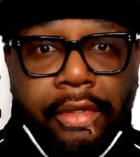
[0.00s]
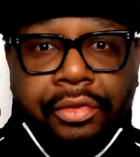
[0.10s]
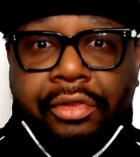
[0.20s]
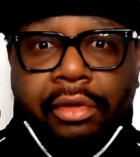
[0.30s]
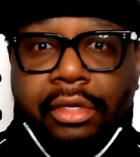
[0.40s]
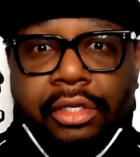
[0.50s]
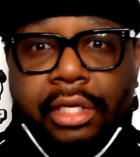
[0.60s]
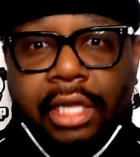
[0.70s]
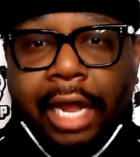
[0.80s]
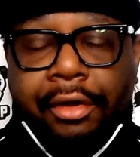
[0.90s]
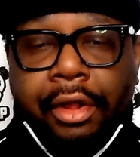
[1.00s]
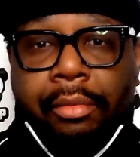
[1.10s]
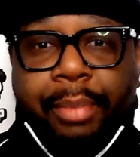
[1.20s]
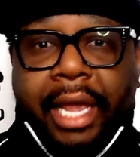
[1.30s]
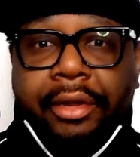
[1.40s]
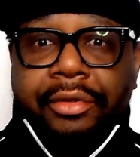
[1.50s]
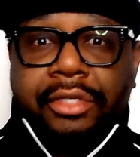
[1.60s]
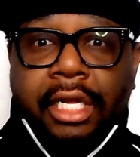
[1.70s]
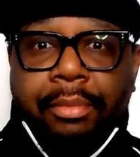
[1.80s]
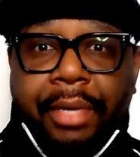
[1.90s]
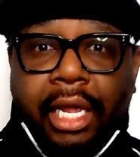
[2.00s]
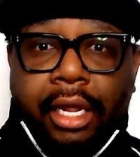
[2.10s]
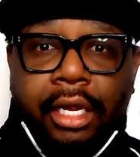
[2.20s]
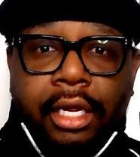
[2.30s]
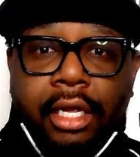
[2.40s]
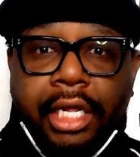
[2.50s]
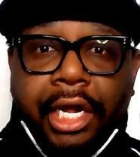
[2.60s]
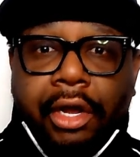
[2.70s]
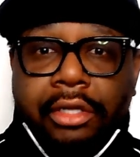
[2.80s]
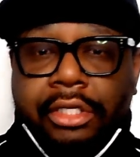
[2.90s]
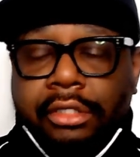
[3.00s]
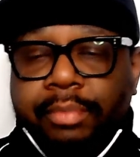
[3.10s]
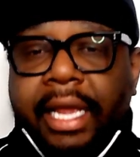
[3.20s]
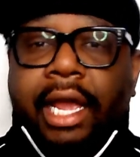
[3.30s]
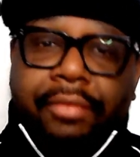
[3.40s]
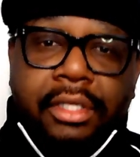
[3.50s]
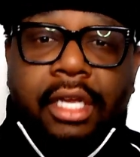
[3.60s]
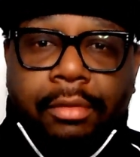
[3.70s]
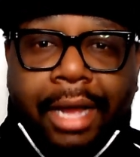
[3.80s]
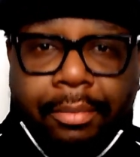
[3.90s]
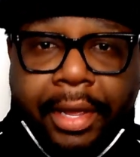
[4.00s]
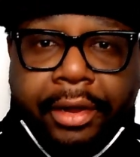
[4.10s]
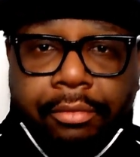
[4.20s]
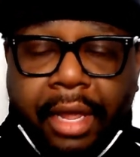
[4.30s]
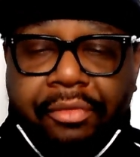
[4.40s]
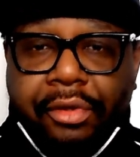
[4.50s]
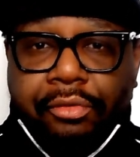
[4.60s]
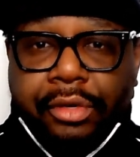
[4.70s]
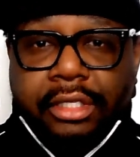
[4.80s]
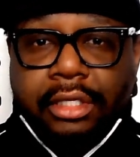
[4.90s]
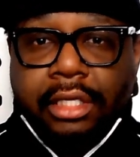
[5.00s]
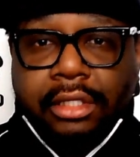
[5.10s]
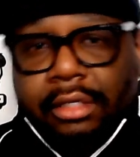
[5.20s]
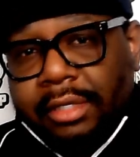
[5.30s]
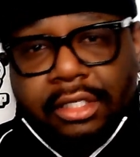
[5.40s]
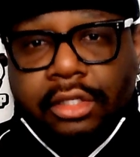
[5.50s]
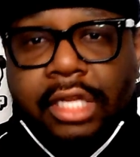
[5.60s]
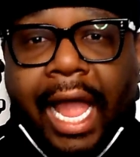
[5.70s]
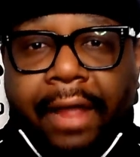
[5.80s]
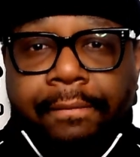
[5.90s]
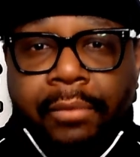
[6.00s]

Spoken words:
So I don't know if Baker's going to be, just make everything about Baker Mayfield for this season, because it's not.